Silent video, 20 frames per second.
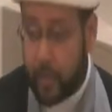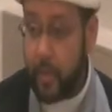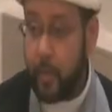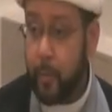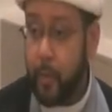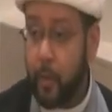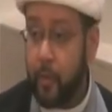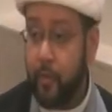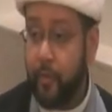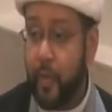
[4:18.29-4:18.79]

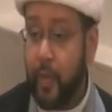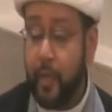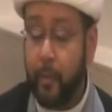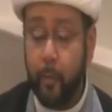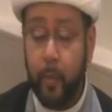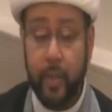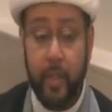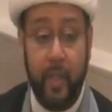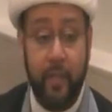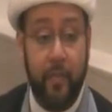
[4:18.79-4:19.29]
we could find.
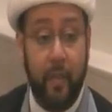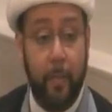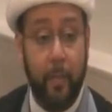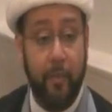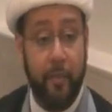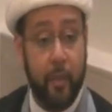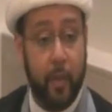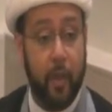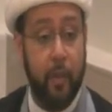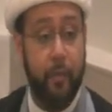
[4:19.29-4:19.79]
We gave them
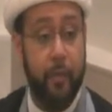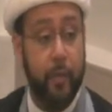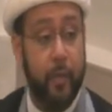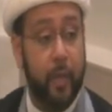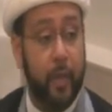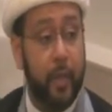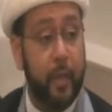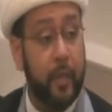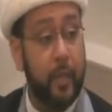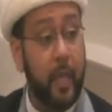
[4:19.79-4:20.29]
iftar for the
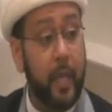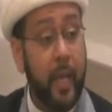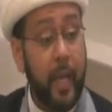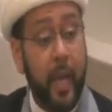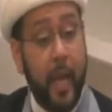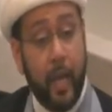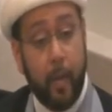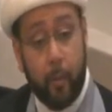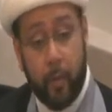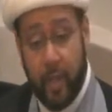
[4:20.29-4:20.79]
night,
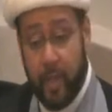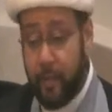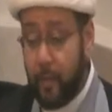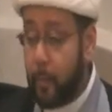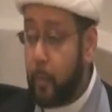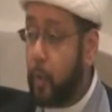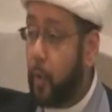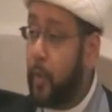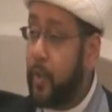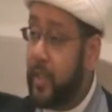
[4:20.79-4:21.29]
and we gave
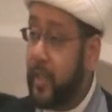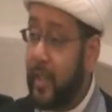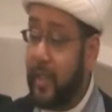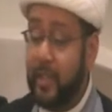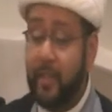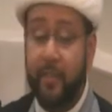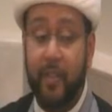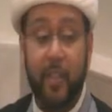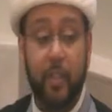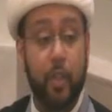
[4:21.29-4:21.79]
them toys and
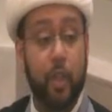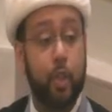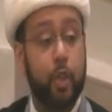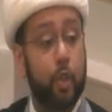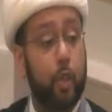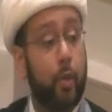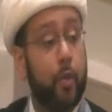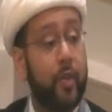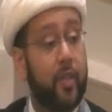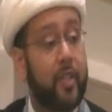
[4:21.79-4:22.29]
activities to
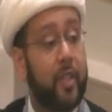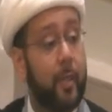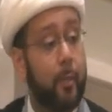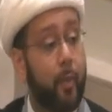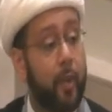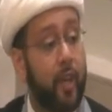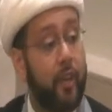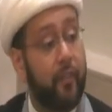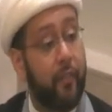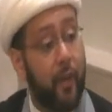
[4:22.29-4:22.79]
show the same
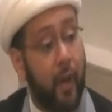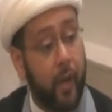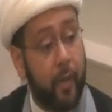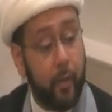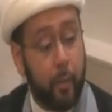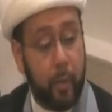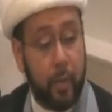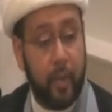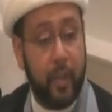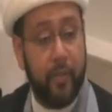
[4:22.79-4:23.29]
way a
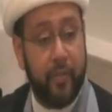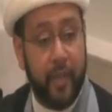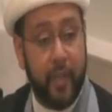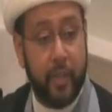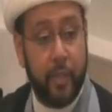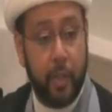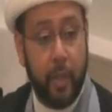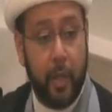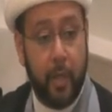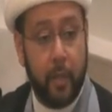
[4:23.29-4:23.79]
father would love
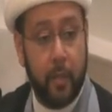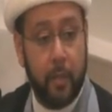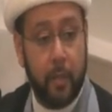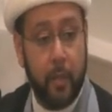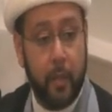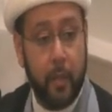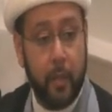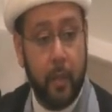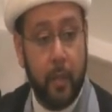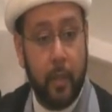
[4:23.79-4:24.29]
that child,
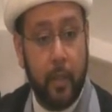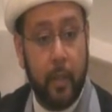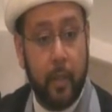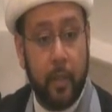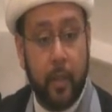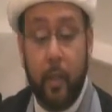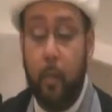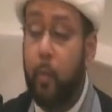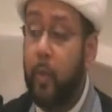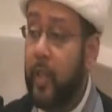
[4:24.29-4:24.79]

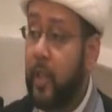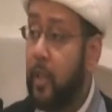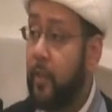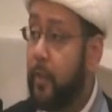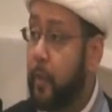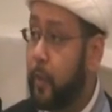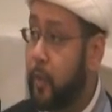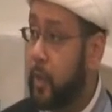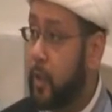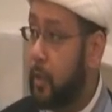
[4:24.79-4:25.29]
that we love
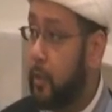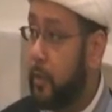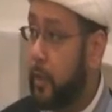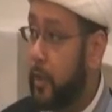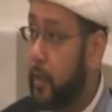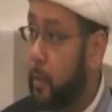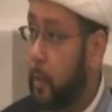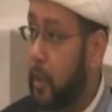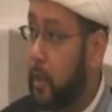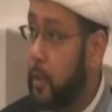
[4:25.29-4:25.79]
those children
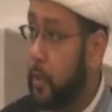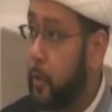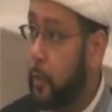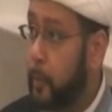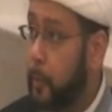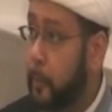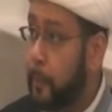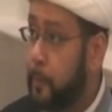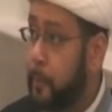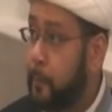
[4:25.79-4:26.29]
as well too.
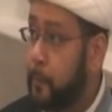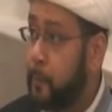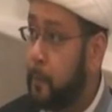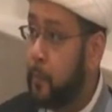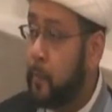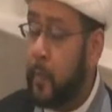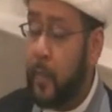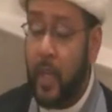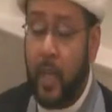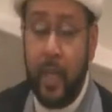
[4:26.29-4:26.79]

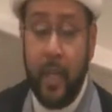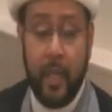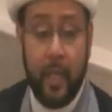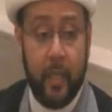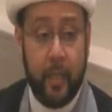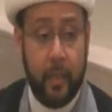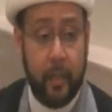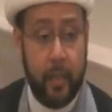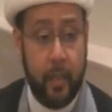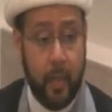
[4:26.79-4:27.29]

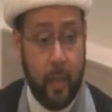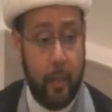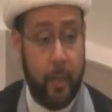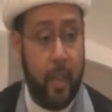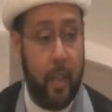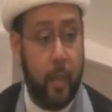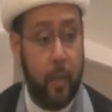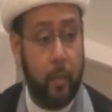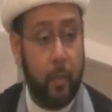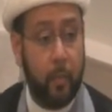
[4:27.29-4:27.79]
In
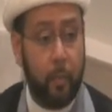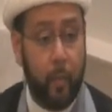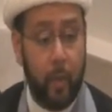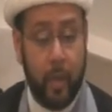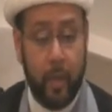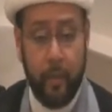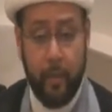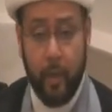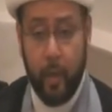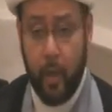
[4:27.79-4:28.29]
Karbala,
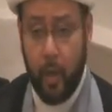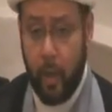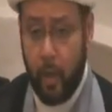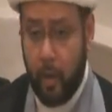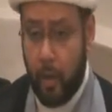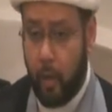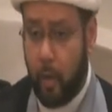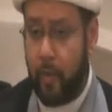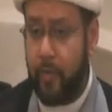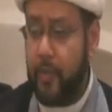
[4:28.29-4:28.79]
one of
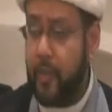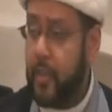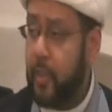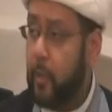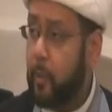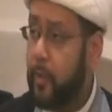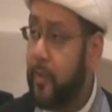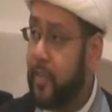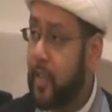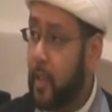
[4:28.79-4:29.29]
our office
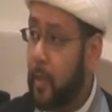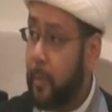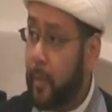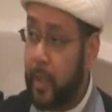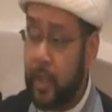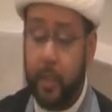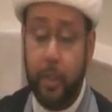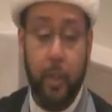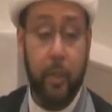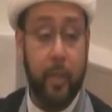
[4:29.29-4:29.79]
there, we've set up a
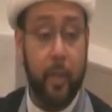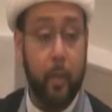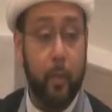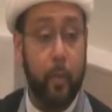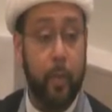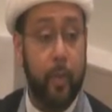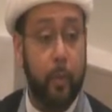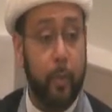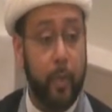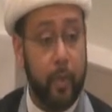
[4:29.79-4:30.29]
kitchen there
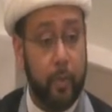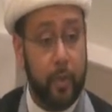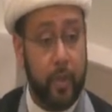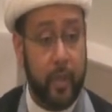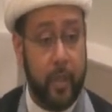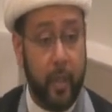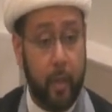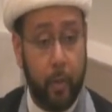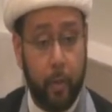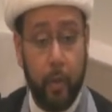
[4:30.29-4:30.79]
where the widows
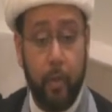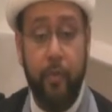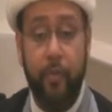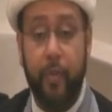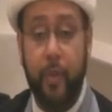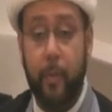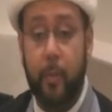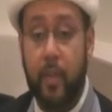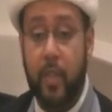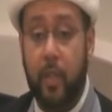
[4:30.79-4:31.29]
can now cook for
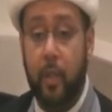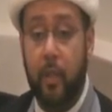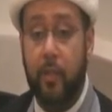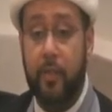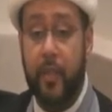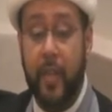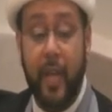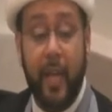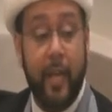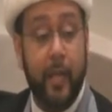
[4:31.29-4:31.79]

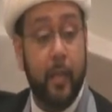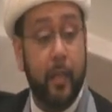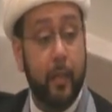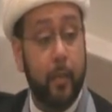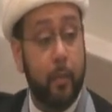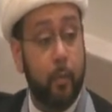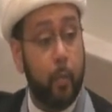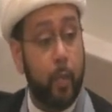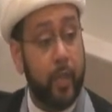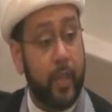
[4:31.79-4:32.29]
themselves. And
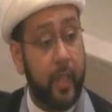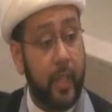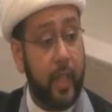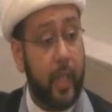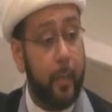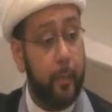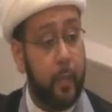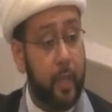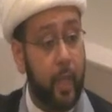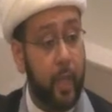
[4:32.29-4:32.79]
what they
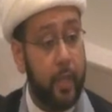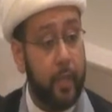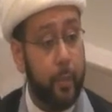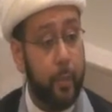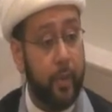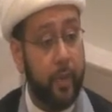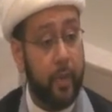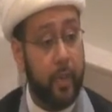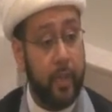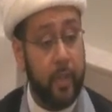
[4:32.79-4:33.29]
came to us
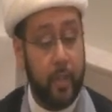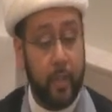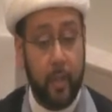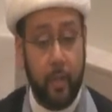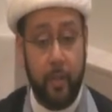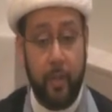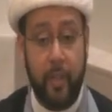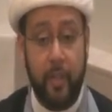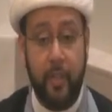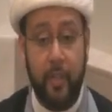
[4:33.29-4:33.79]
with this
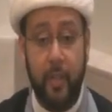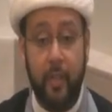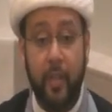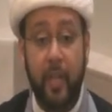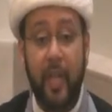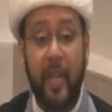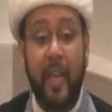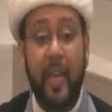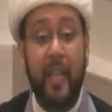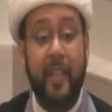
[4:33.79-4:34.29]
year, they said
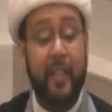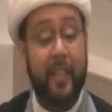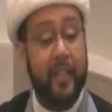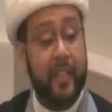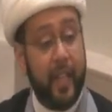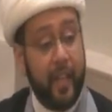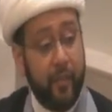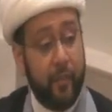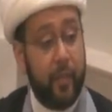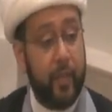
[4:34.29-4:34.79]
that
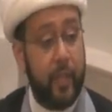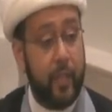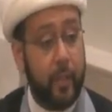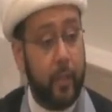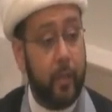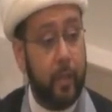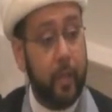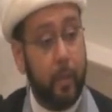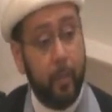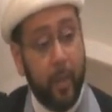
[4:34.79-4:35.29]
every
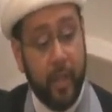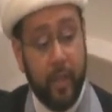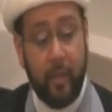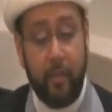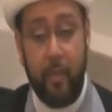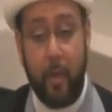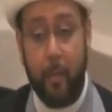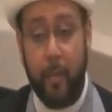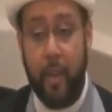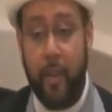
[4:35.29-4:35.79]
year in the month
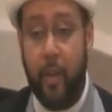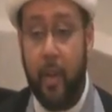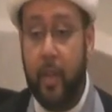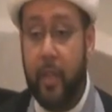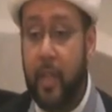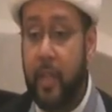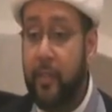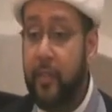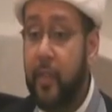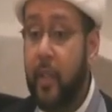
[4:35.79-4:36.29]
of Ramadan,
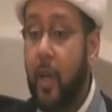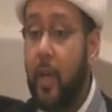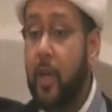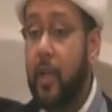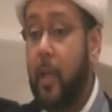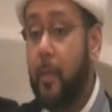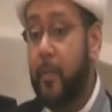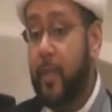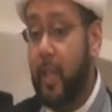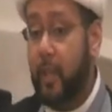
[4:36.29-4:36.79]
iftar
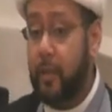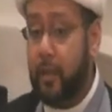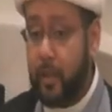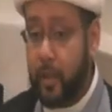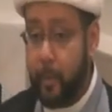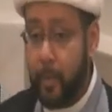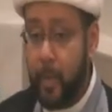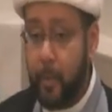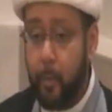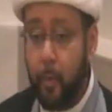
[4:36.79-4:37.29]
comes out to
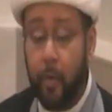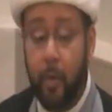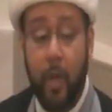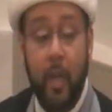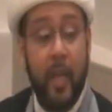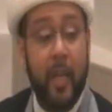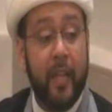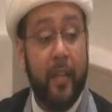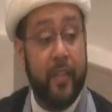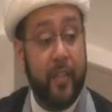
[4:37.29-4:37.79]
the people.
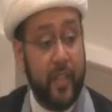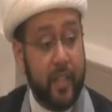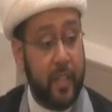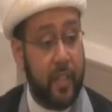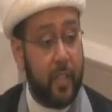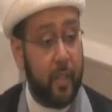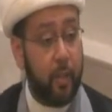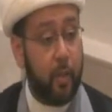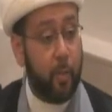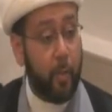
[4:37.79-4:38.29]

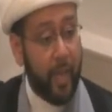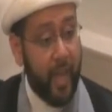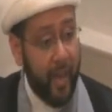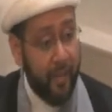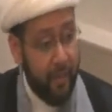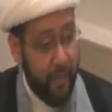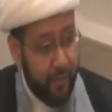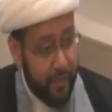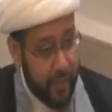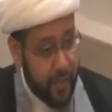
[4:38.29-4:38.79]
This year we
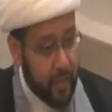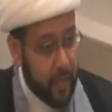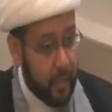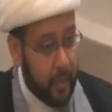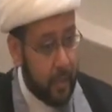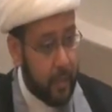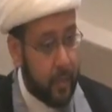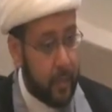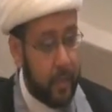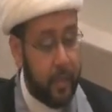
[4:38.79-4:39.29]
have a
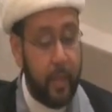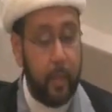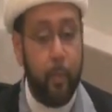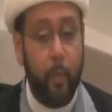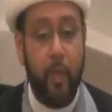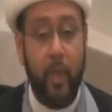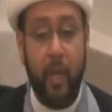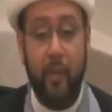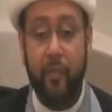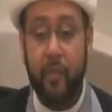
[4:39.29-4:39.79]
facility that
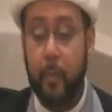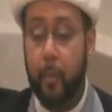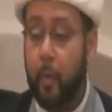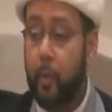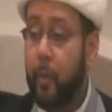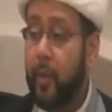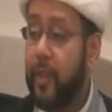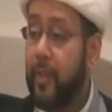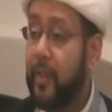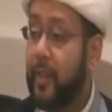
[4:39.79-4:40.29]
we're comfortable
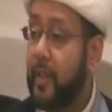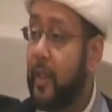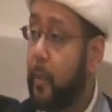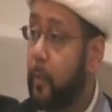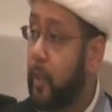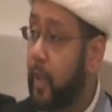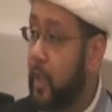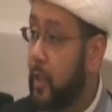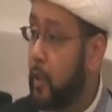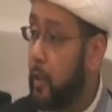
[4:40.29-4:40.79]
with and that
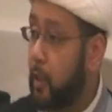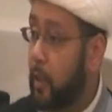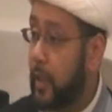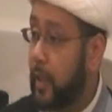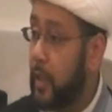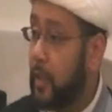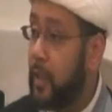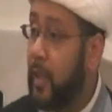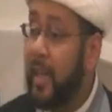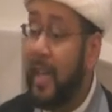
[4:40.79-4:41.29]
we can cook
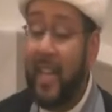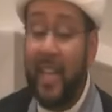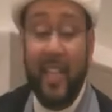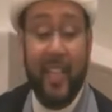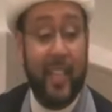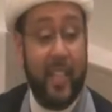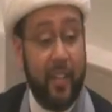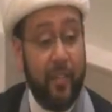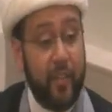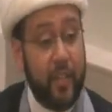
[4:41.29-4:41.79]
in.
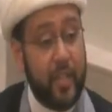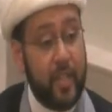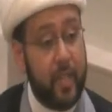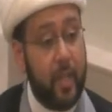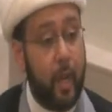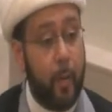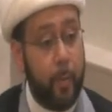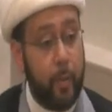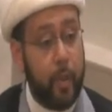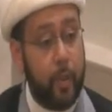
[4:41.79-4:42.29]
Give us
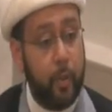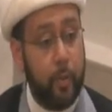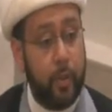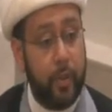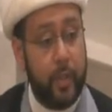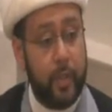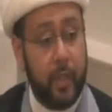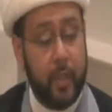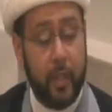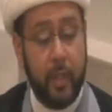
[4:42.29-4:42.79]
the
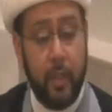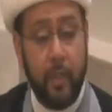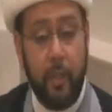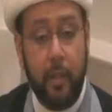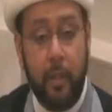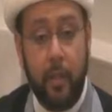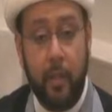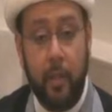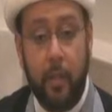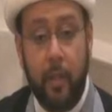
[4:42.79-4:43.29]
opportunity
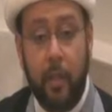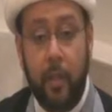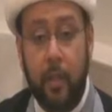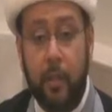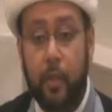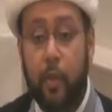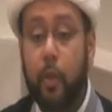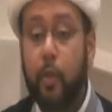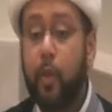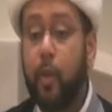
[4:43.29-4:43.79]

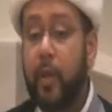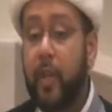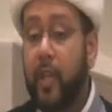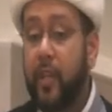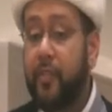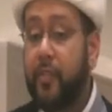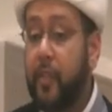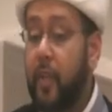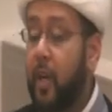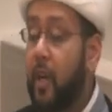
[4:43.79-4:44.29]
to cook
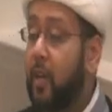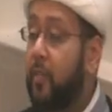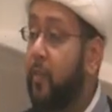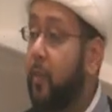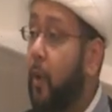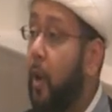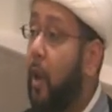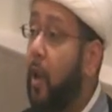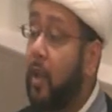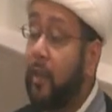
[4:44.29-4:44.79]
iftar
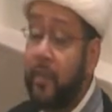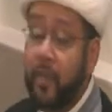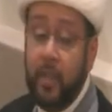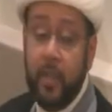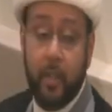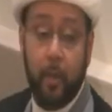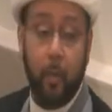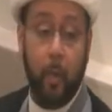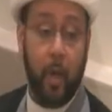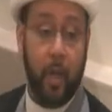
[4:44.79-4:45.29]
for all of the
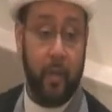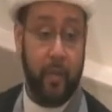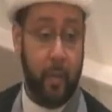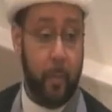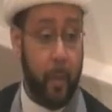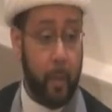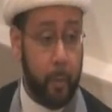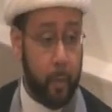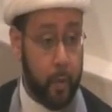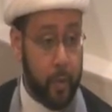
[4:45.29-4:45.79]
zawar of
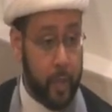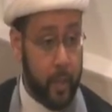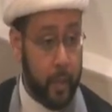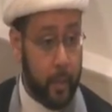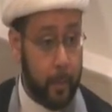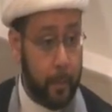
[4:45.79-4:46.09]
Imam Hussein.